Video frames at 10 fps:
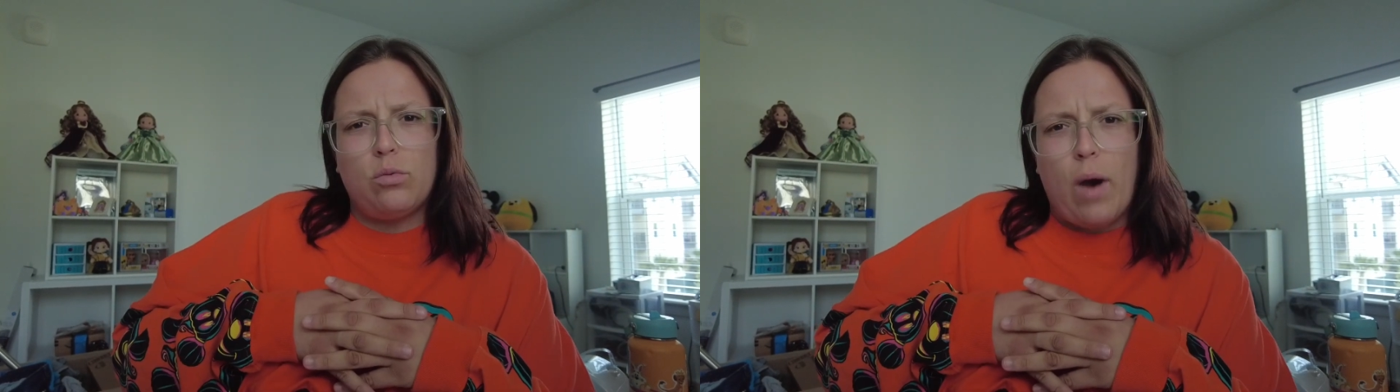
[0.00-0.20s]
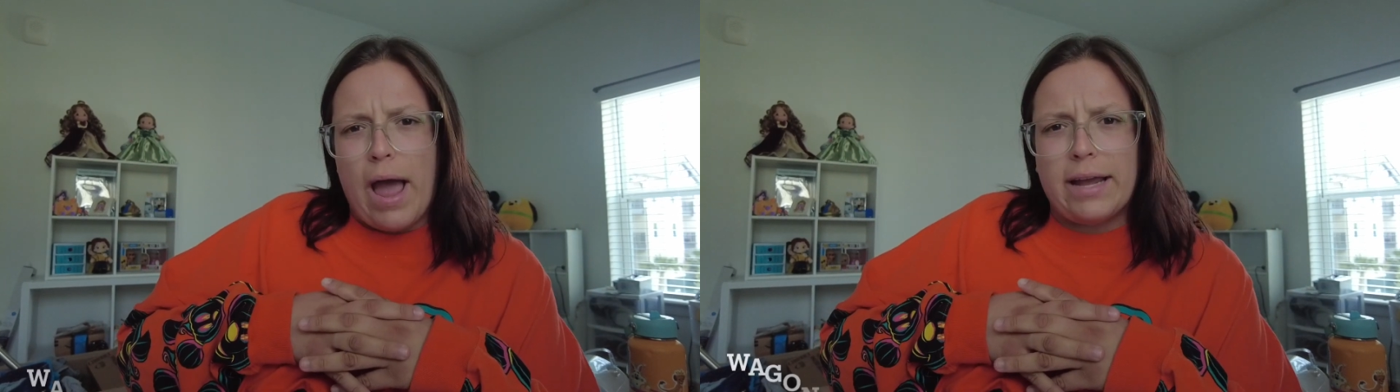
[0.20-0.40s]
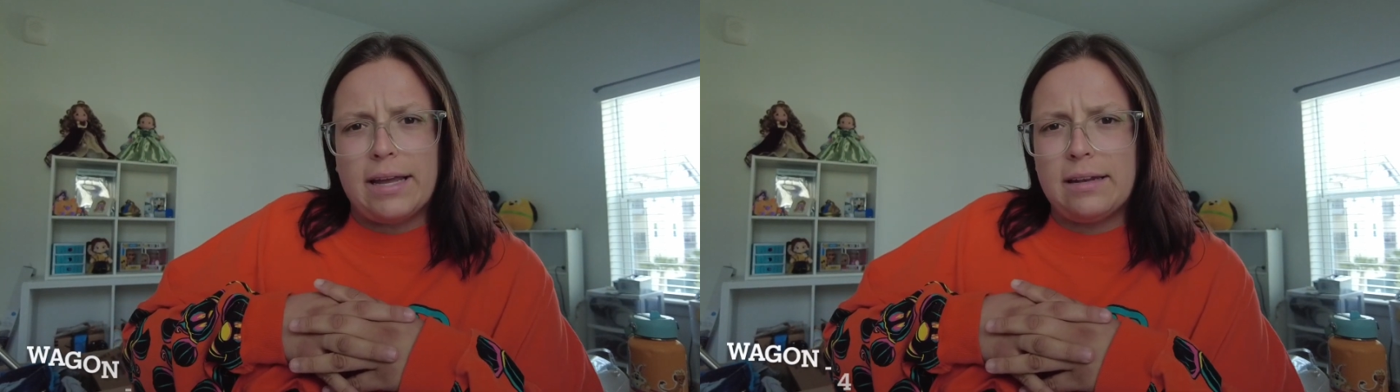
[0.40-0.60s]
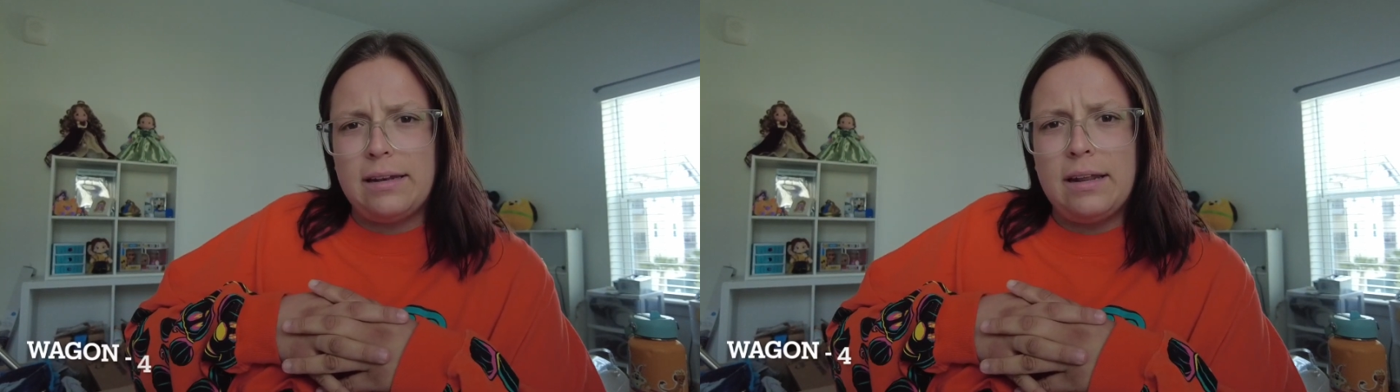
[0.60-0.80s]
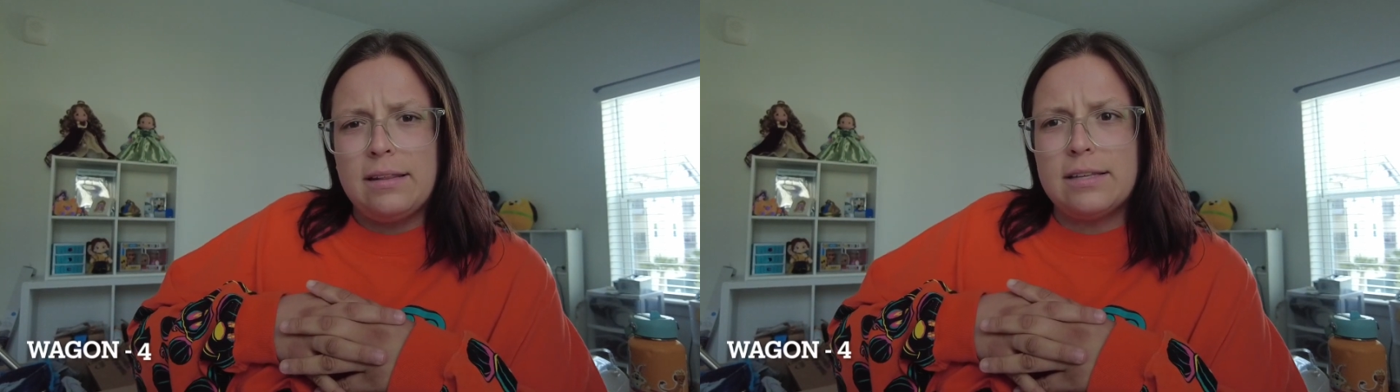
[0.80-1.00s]

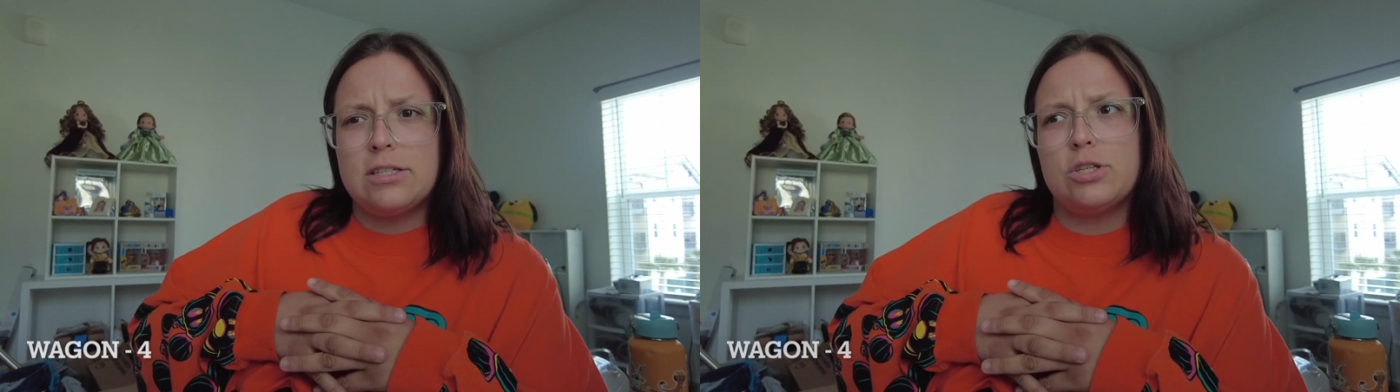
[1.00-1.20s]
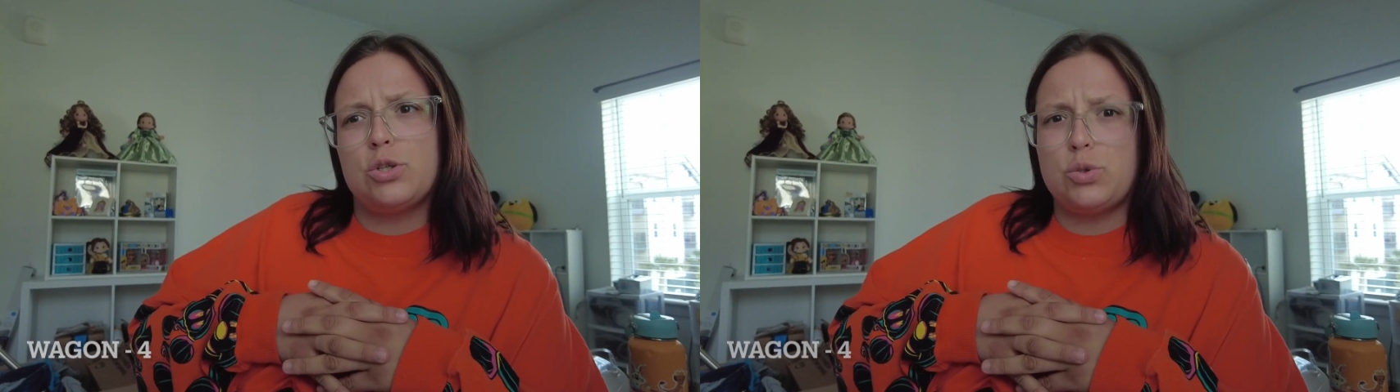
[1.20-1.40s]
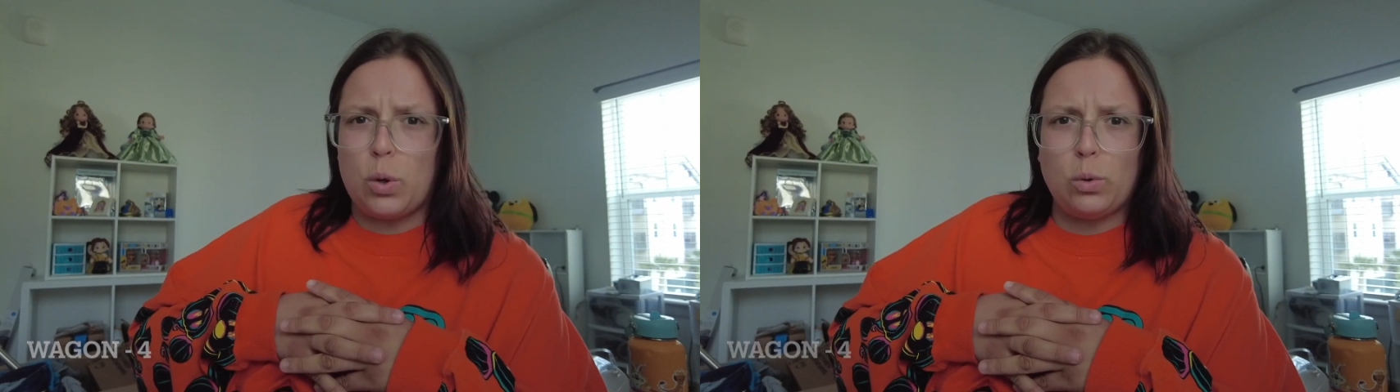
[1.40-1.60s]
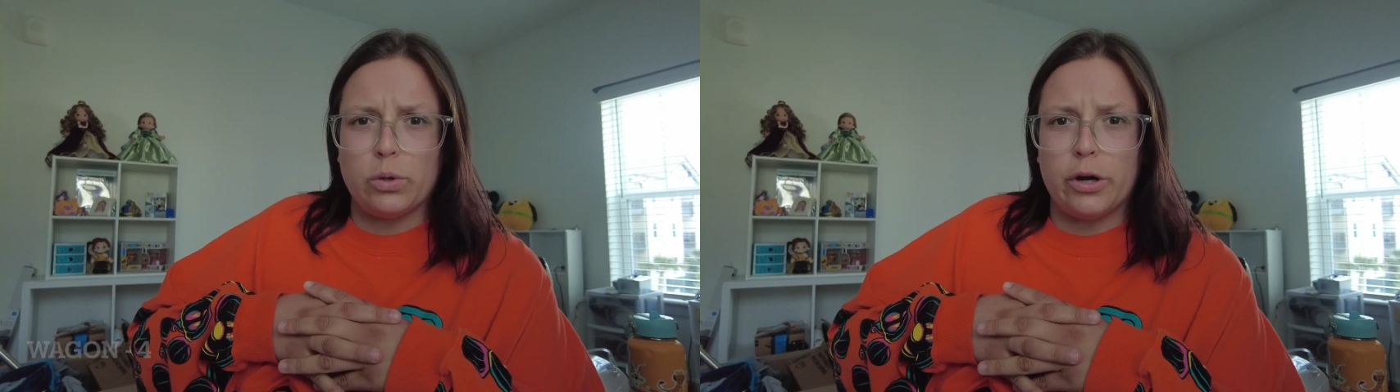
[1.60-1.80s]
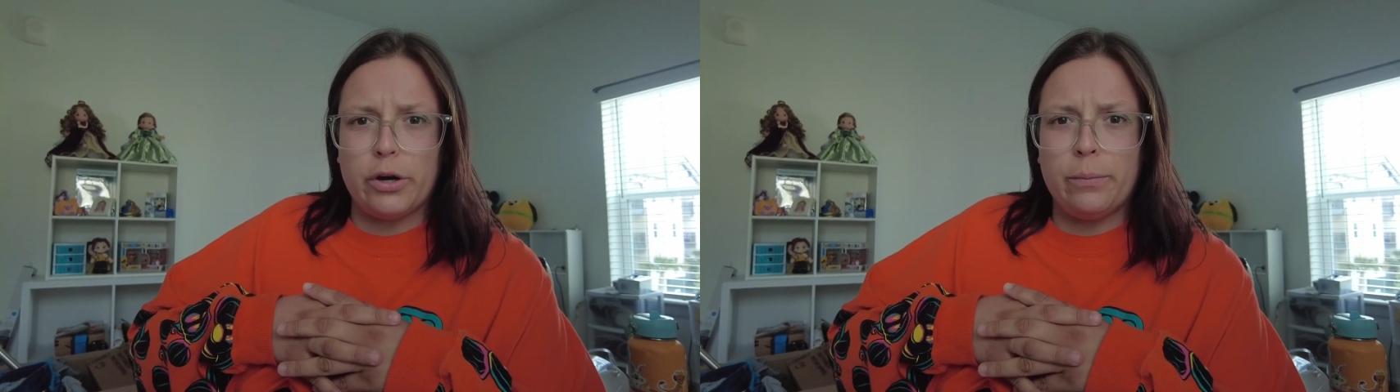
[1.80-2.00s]
wagon, this is a
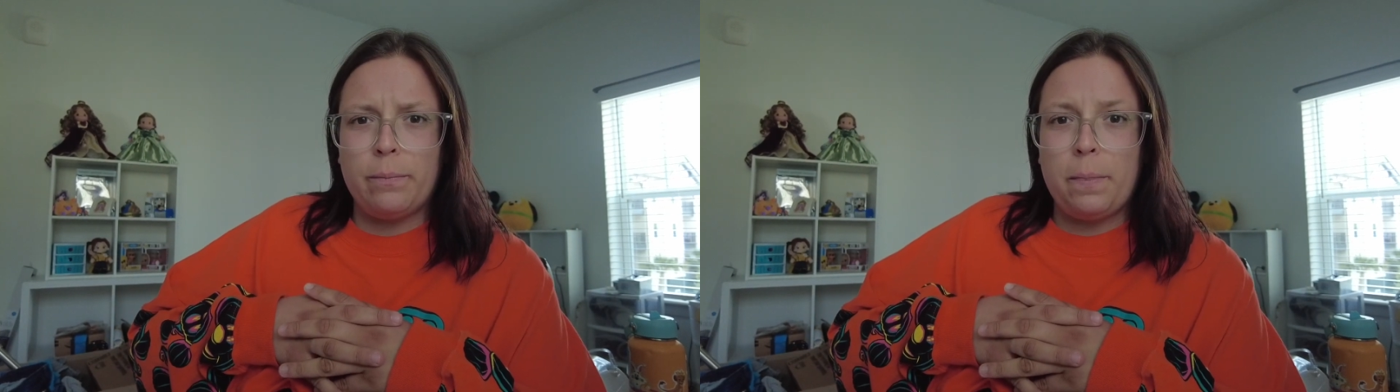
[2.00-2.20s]
stroller.